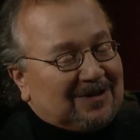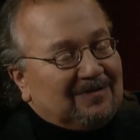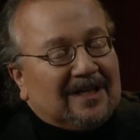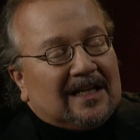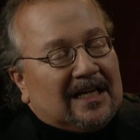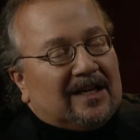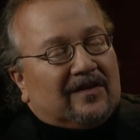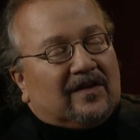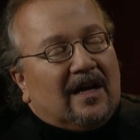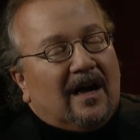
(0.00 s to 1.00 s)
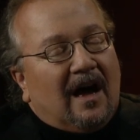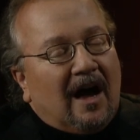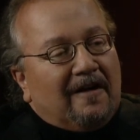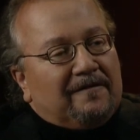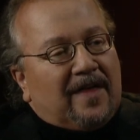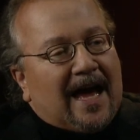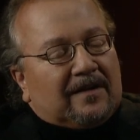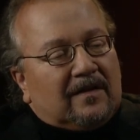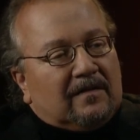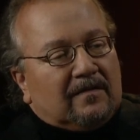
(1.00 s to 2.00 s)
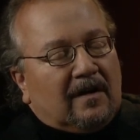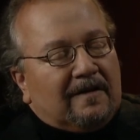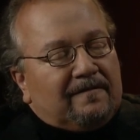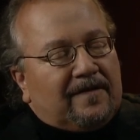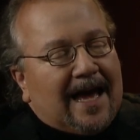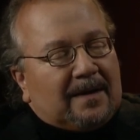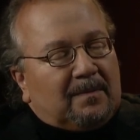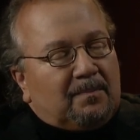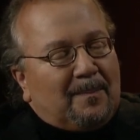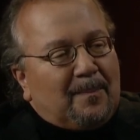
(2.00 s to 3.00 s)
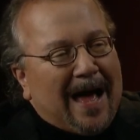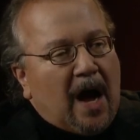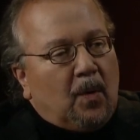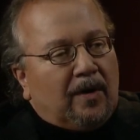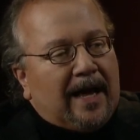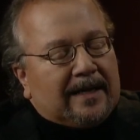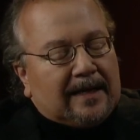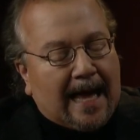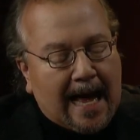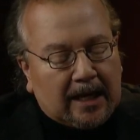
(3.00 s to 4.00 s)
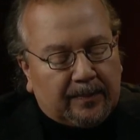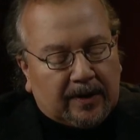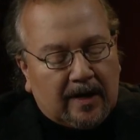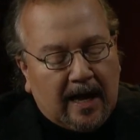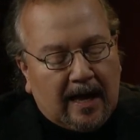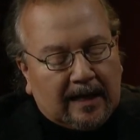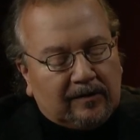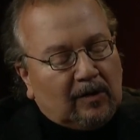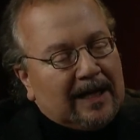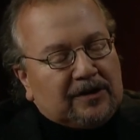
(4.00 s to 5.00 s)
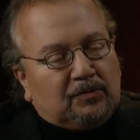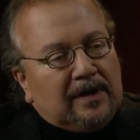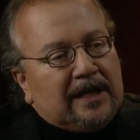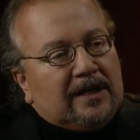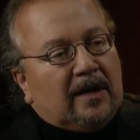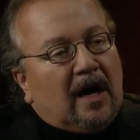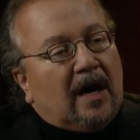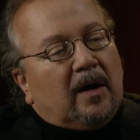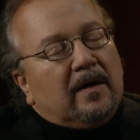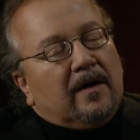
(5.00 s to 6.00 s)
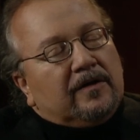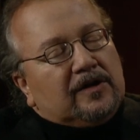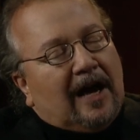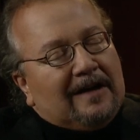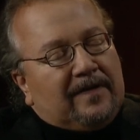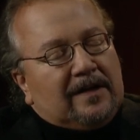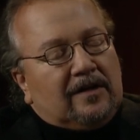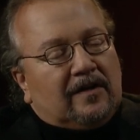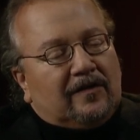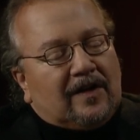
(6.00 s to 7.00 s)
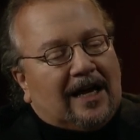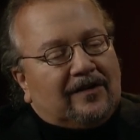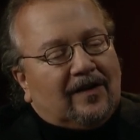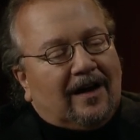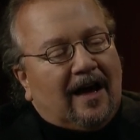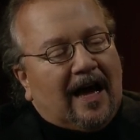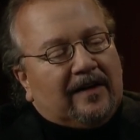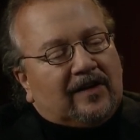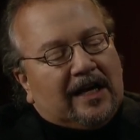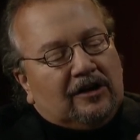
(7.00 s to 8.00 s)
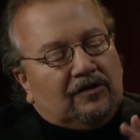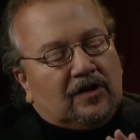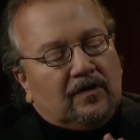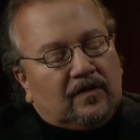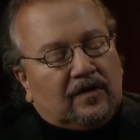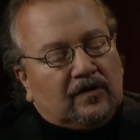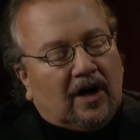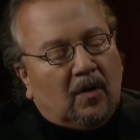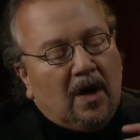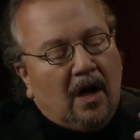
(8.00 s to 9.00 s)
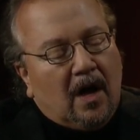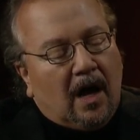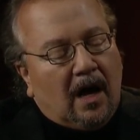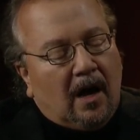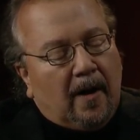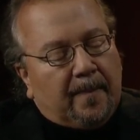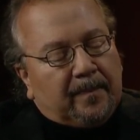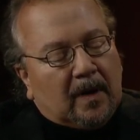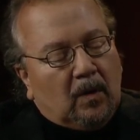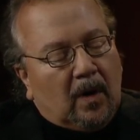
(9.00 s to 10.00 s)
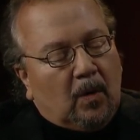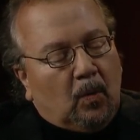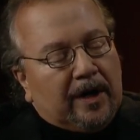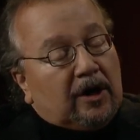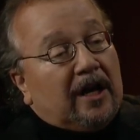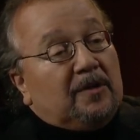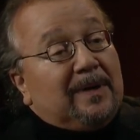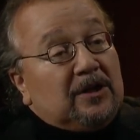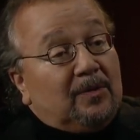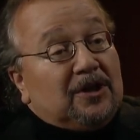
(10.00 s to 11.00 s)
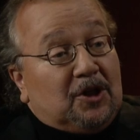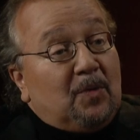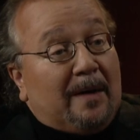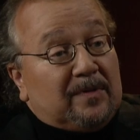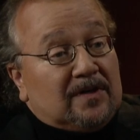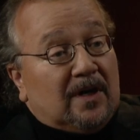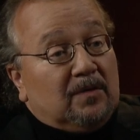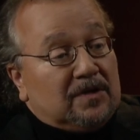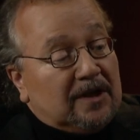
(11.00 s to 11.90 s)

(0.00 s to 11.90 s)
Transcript: It really is of that power and caliber. So let's really dive into this. As I introduced the show, we're going to be doing two episodes.